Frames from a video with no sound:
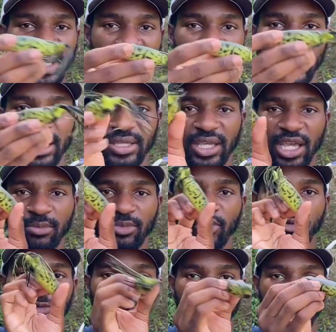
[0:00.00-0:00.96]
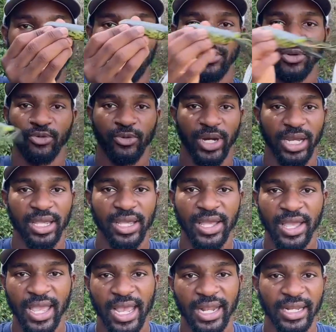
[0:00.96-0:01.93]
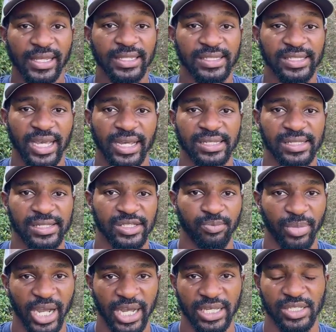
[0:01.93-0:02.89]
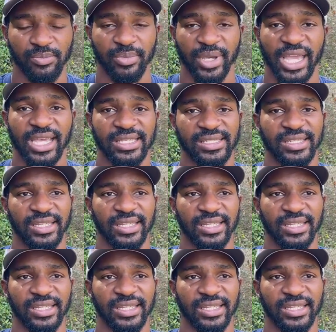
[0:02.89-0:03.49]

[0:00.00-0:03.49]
get that thing moving from left to right, and then entices bites. Bass